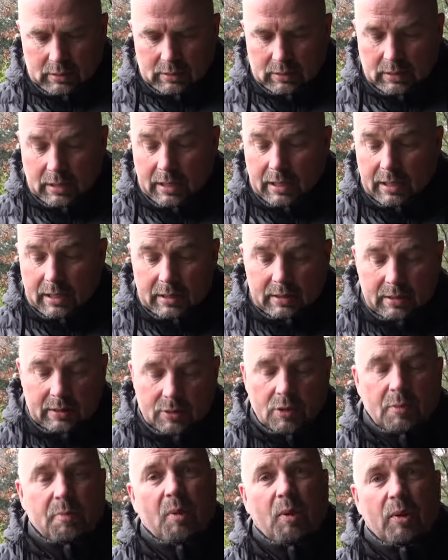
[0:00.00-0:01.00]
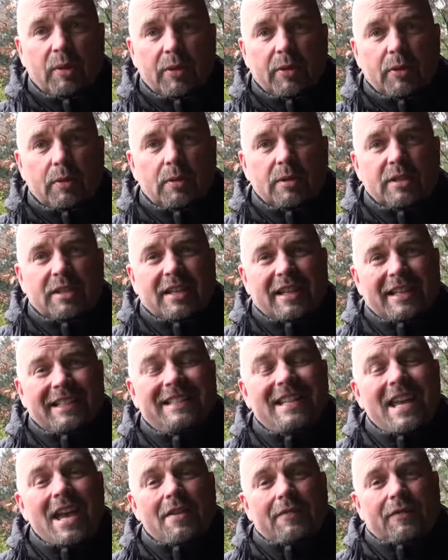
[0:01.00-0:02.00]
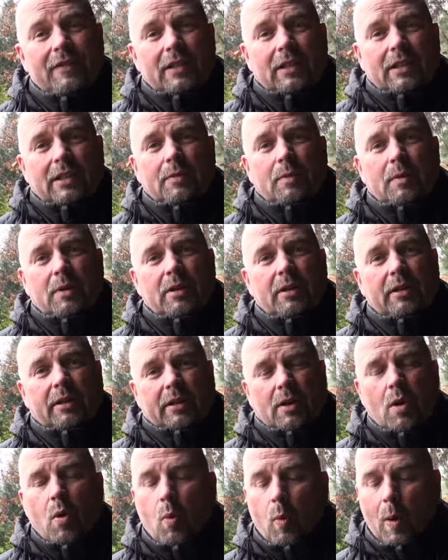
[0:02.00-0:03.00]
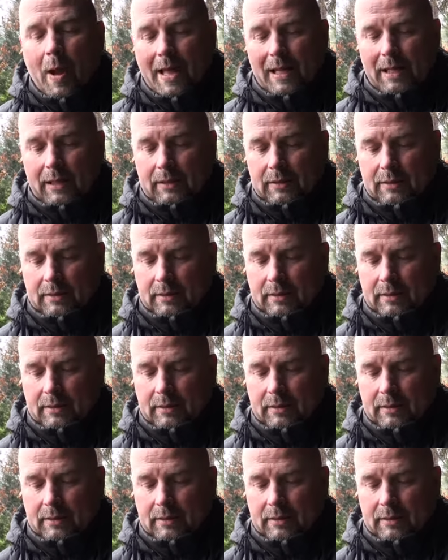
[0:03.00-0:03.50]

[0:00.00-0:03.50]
Yeah, so both of those definitely work well.